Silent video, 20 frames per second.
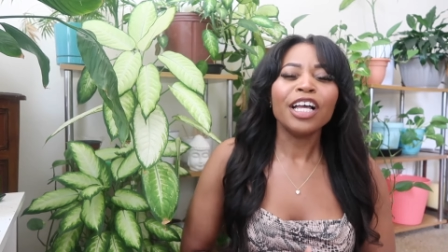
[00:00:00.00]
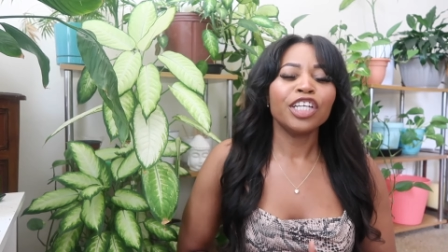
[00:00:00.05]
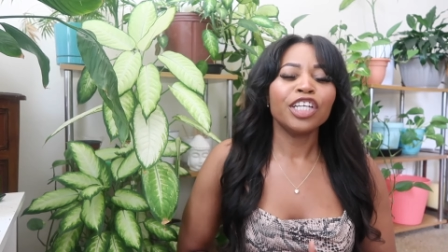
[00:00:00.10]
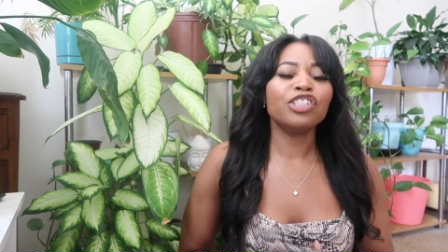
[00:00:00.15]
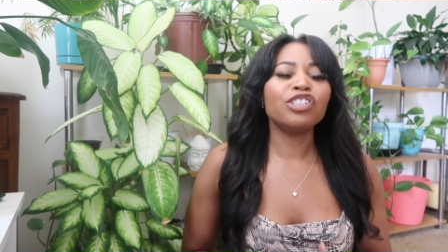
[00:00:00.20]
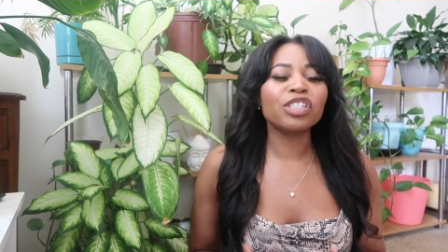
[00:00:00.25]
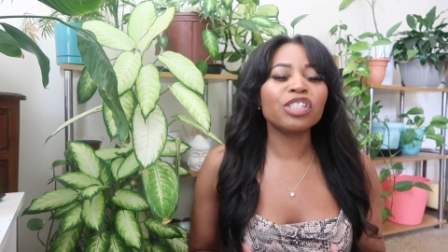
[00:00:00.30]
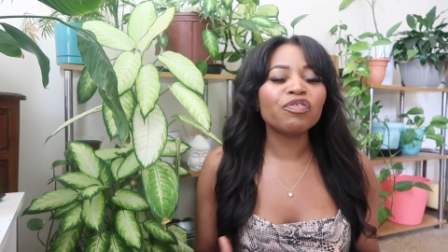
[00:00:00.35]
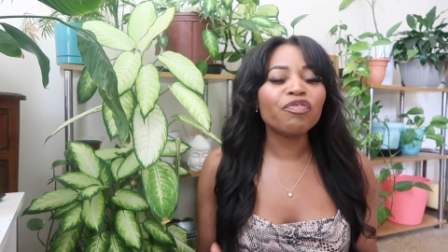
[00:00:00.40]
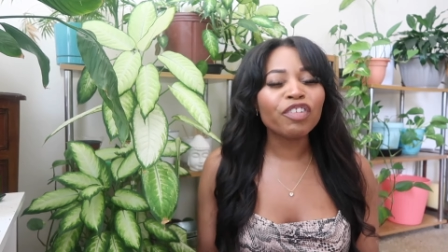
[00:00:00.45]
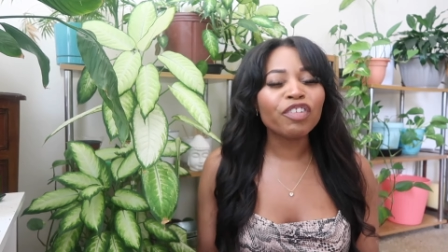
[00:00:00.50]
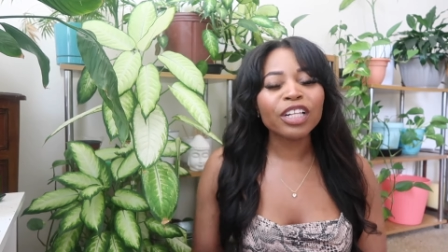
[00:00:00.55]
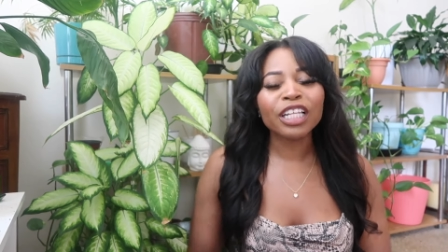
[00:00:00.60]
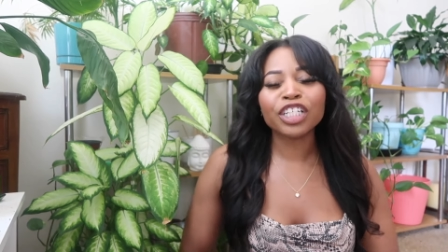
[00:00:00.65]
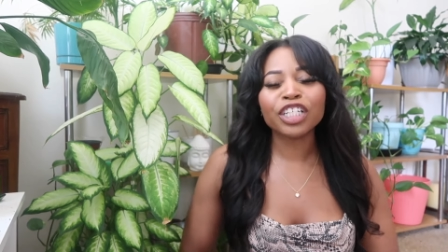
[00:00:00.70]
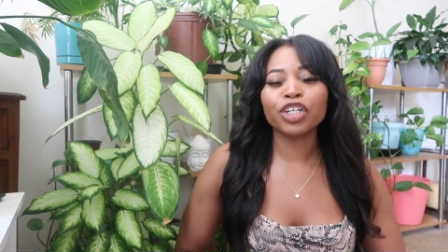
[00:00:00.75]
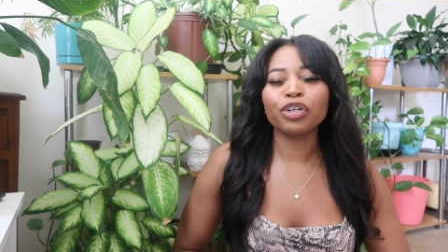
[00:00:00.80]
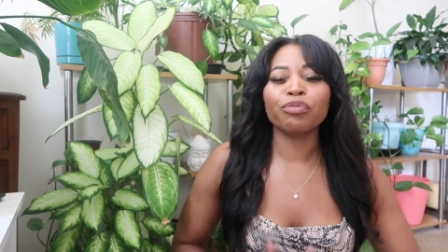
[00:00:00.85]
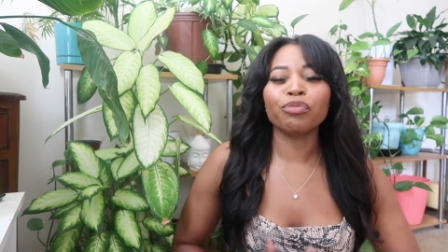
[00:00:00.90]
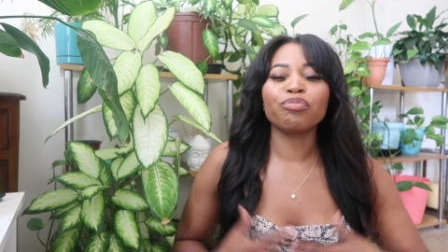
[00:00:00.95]
You just feel
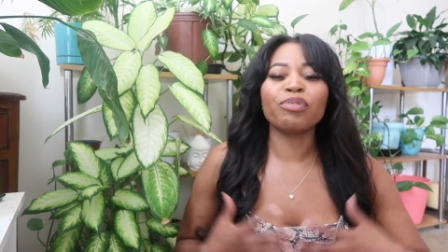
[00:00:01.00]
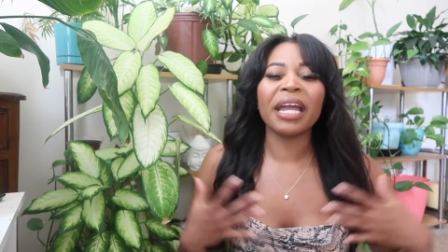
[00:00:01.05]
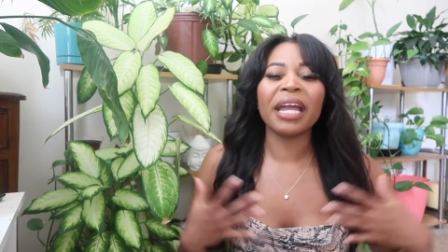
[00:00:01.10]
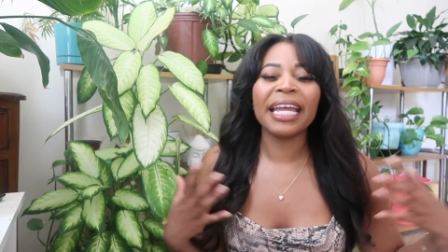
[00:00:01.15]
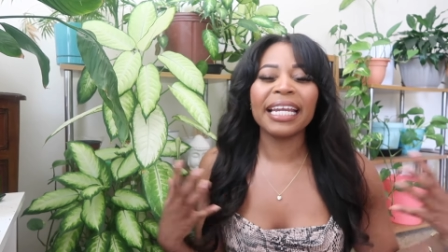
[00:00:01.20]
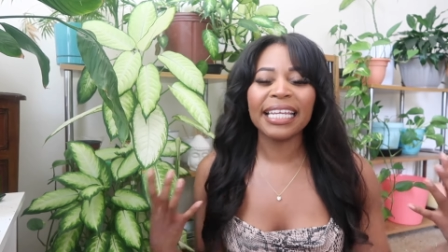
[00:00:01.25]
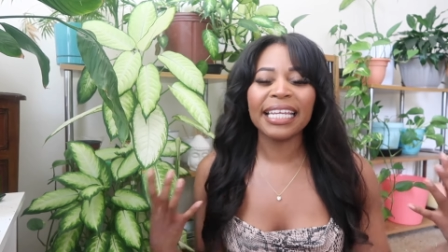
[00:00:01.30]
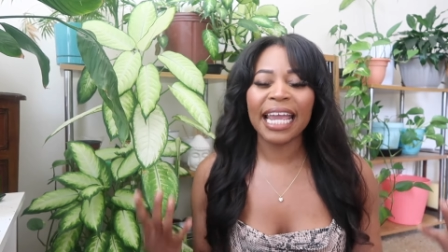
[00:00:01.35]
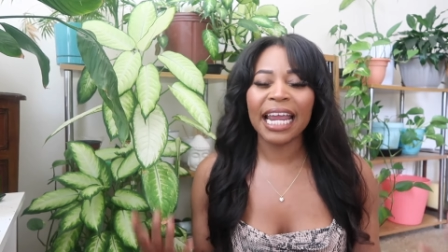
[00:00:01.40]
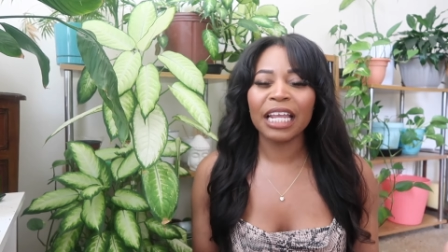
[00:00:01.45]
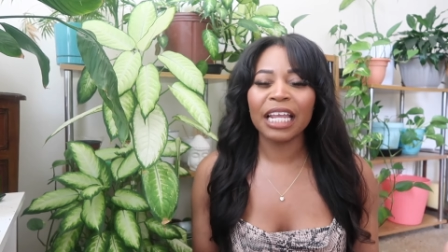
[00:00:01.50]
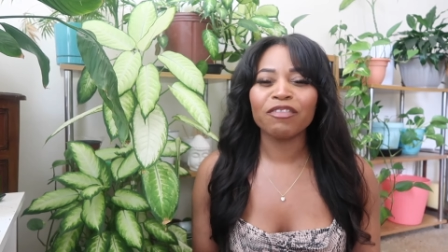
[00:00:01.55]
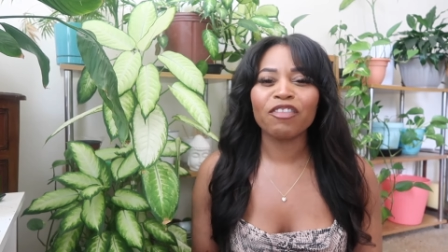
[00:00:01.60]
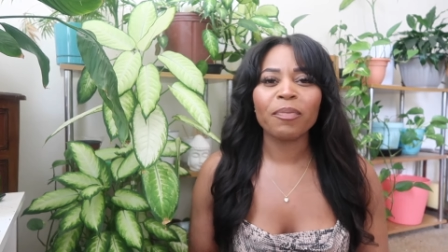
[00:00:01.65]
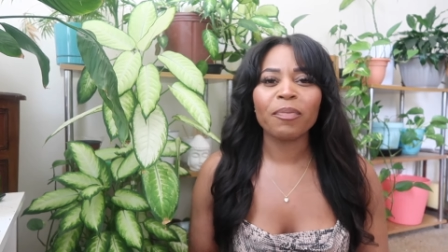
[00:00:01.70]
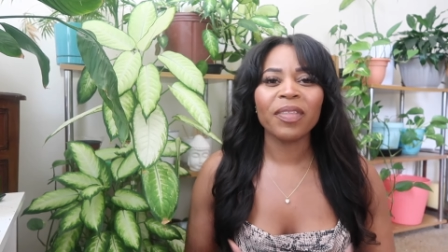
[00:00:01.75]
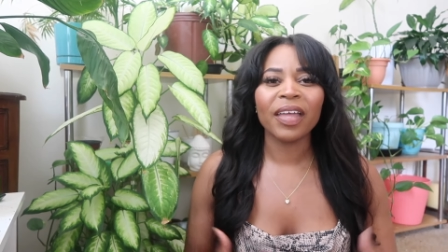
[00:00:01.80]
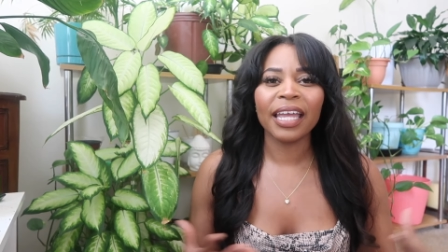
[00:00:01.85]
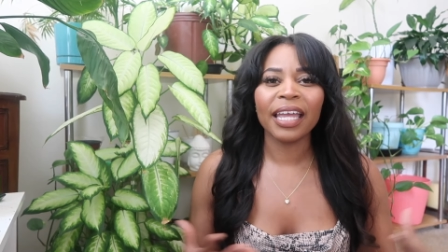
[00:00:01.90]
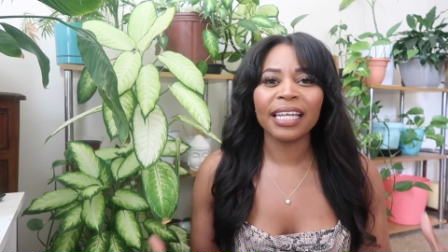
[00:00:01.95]
like you're radiating
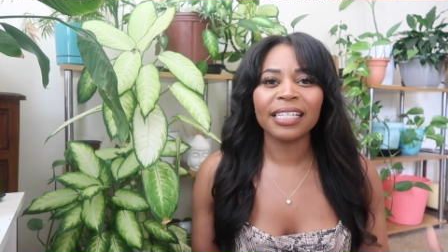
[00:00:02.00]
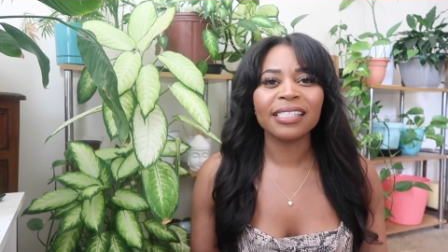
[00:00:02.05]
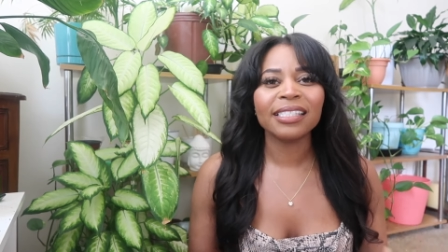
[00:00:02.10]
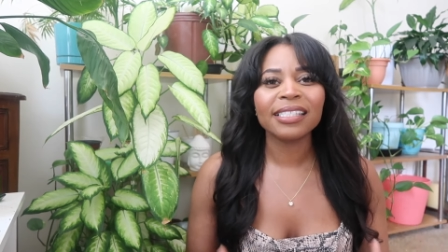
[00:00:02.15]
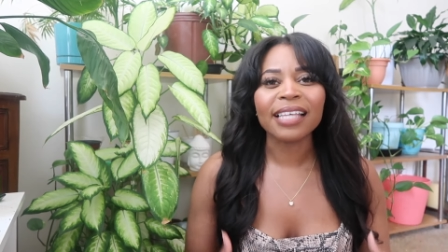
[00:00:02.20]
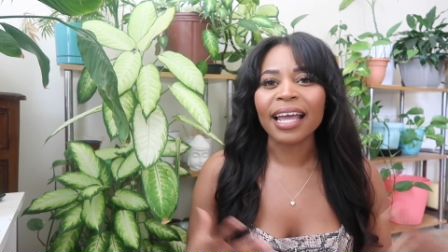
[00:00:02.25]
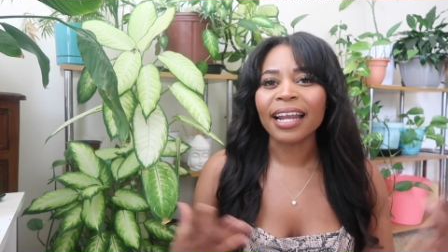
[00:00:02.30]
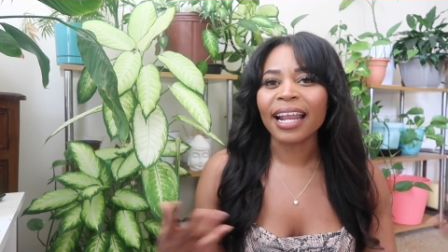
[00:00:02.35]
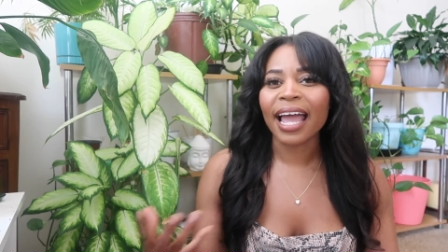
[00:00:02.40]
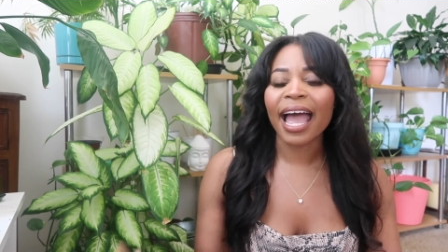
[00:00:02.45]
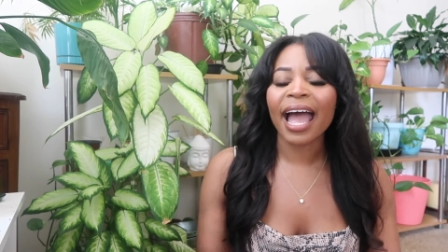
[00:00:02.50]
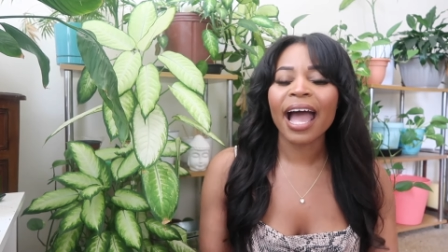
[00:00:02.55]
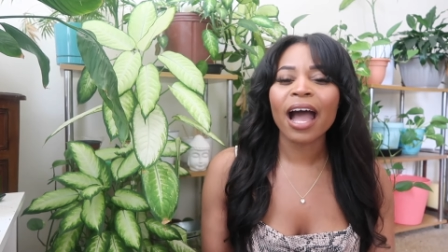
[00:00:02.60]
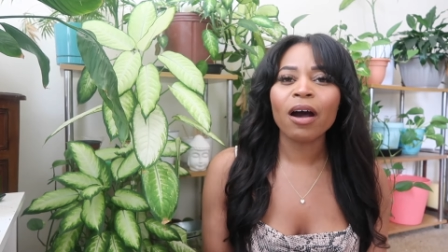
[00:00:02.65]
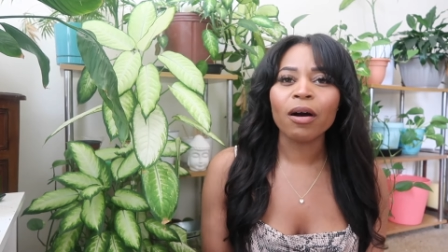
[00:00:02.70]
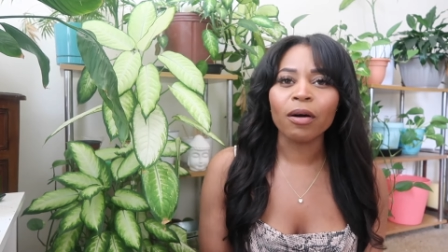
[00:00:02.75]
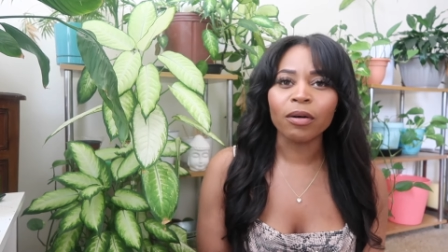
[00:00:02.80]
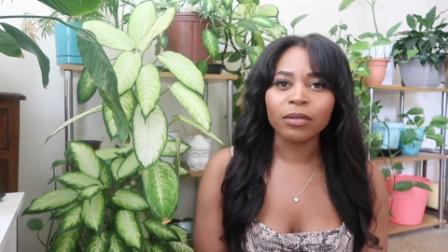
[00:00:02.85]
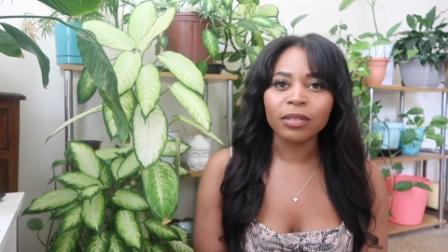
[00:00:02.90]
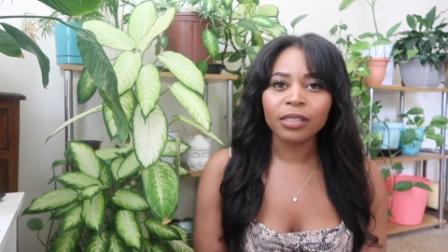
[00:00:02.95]
from the inside
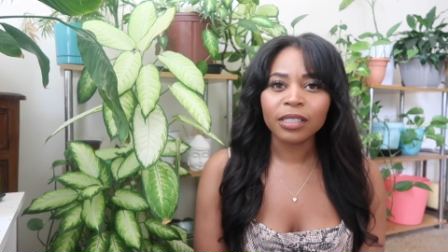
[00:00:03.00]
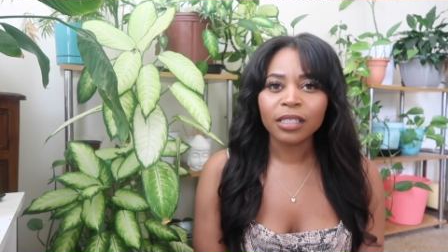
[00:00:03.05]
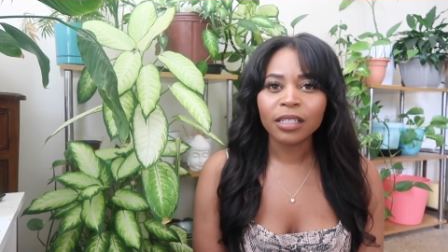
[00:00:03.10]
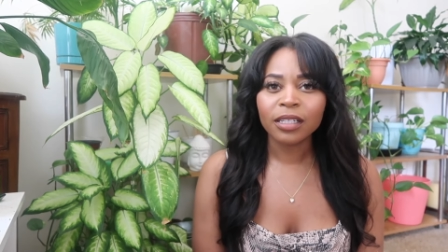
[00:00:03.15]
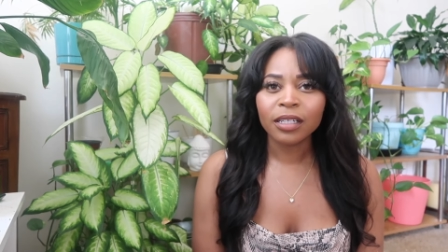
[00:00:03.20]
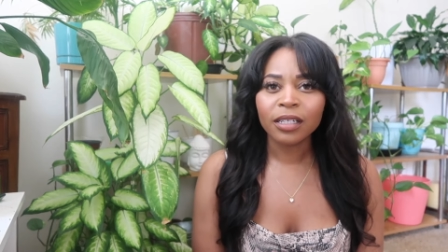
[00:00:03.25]
out.